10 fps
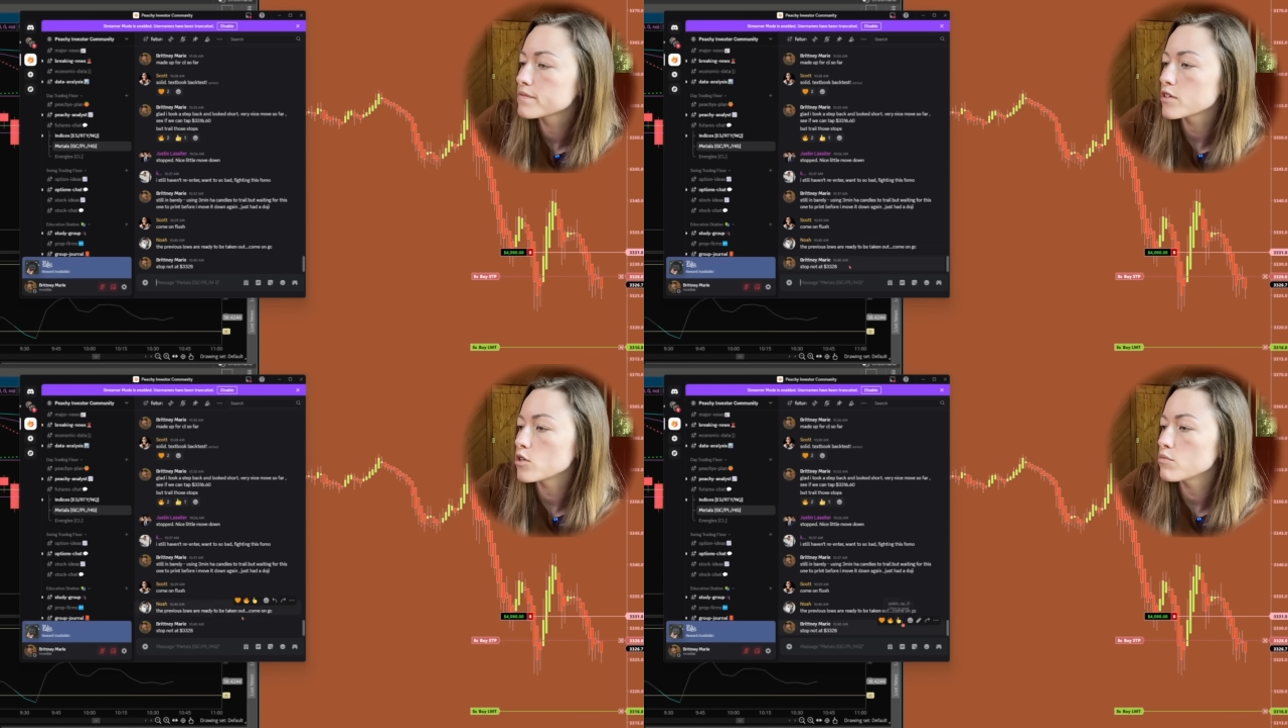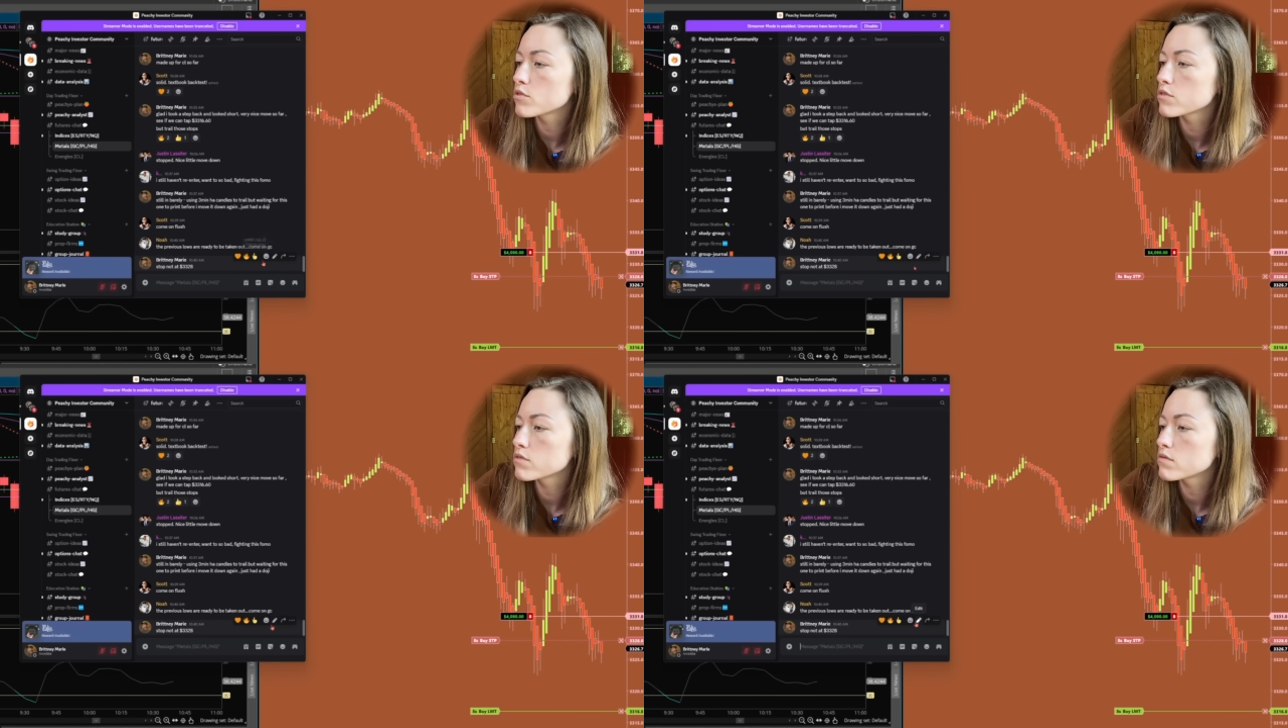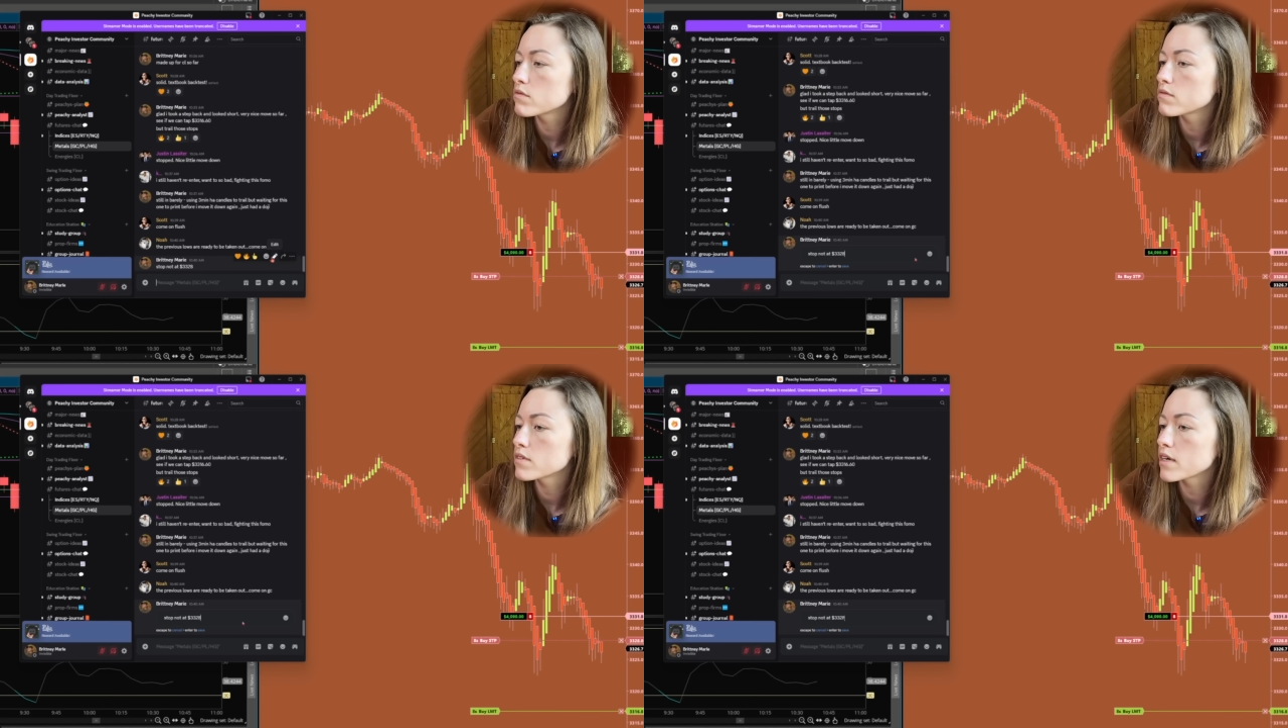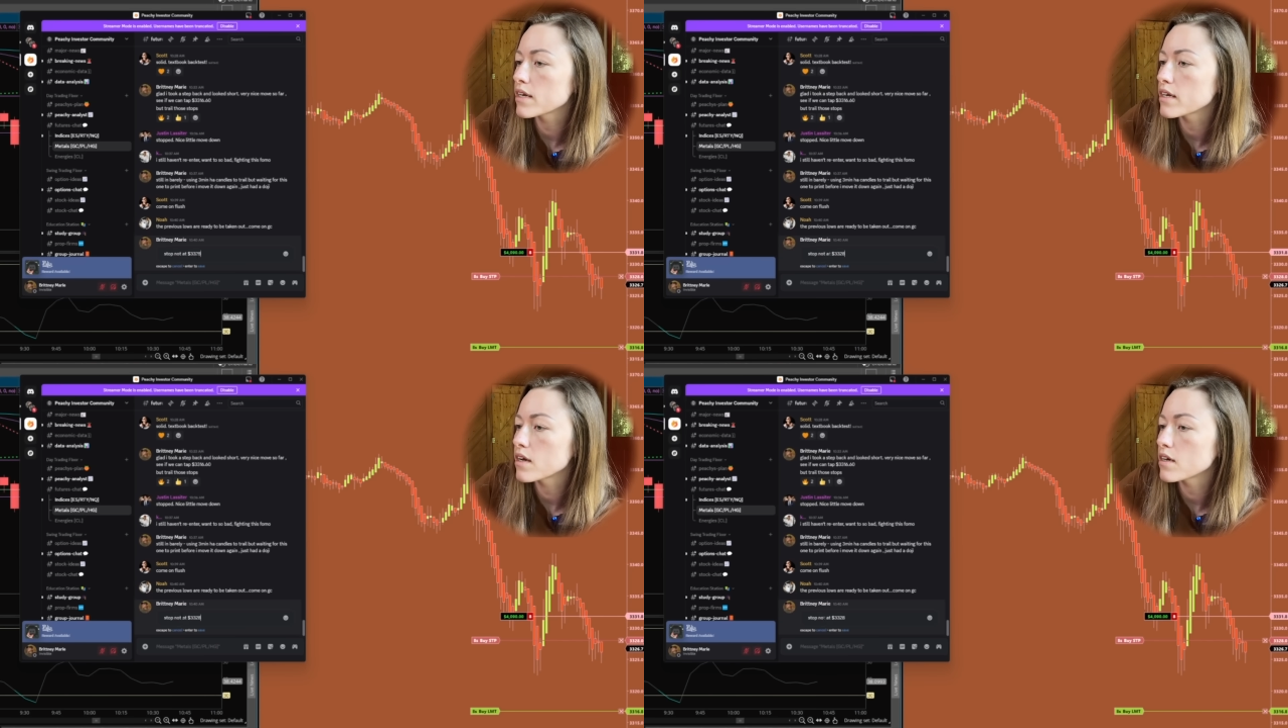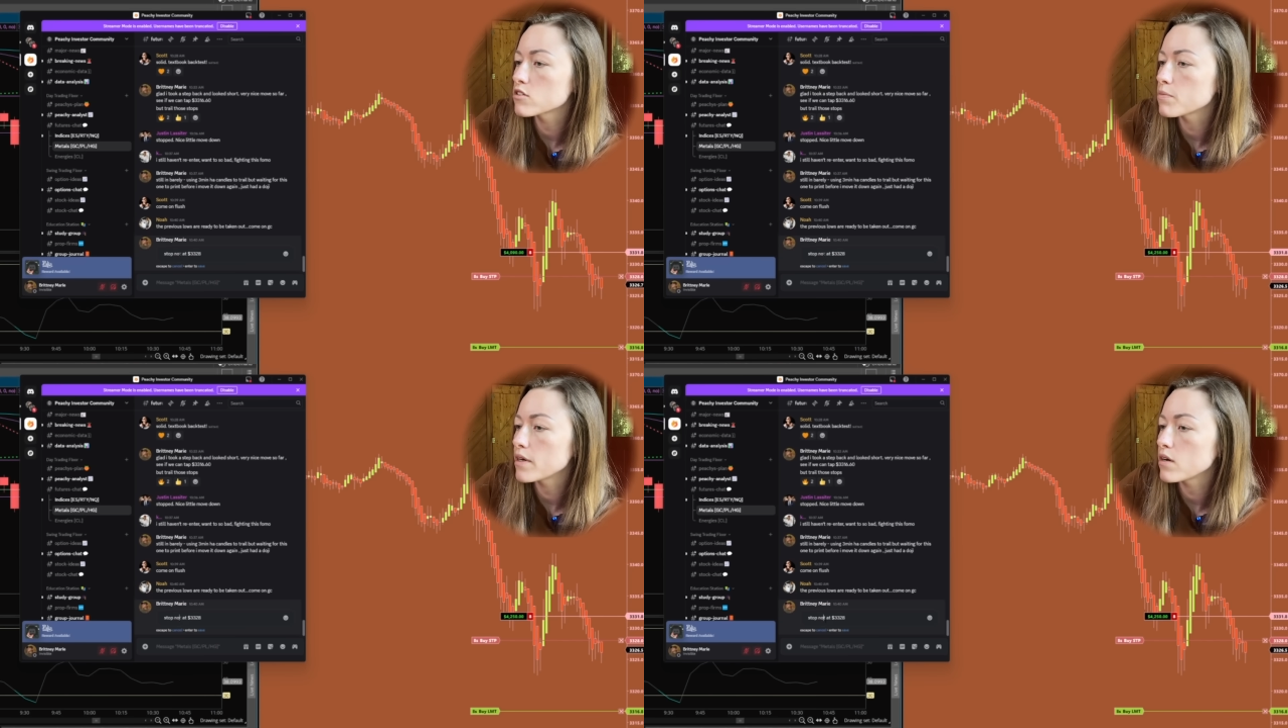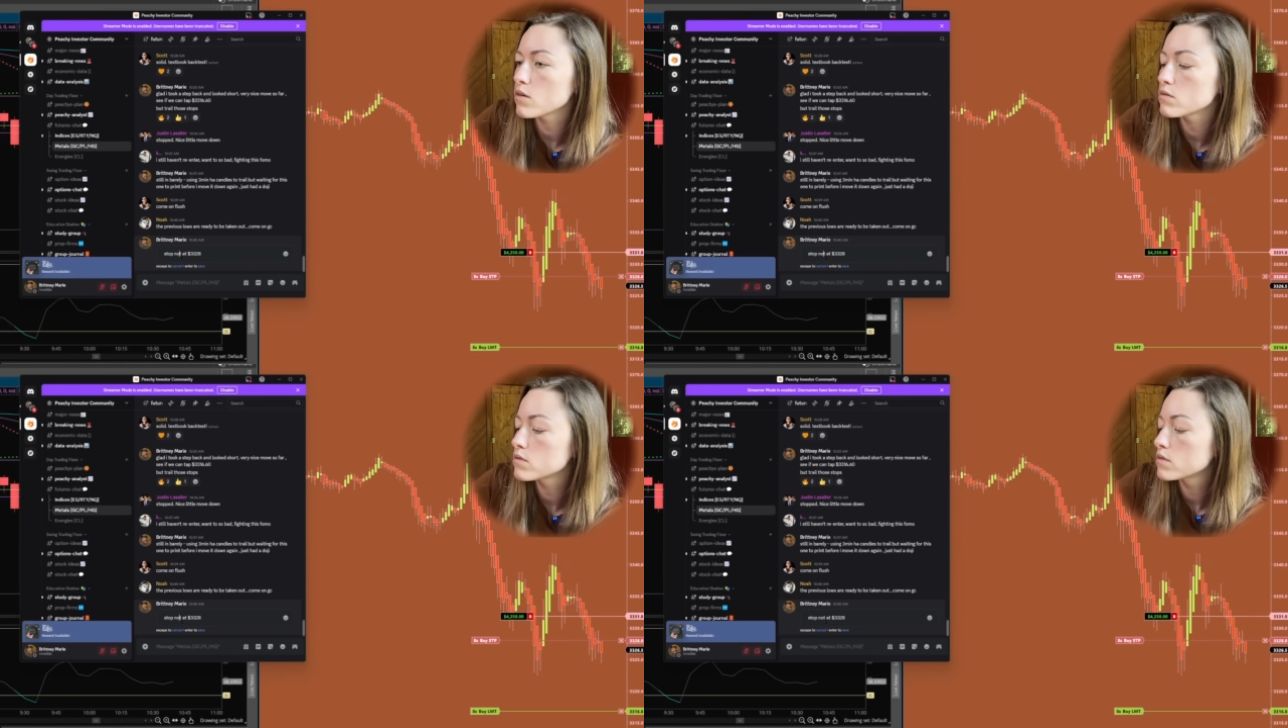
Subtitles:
Oops, I cannot spell.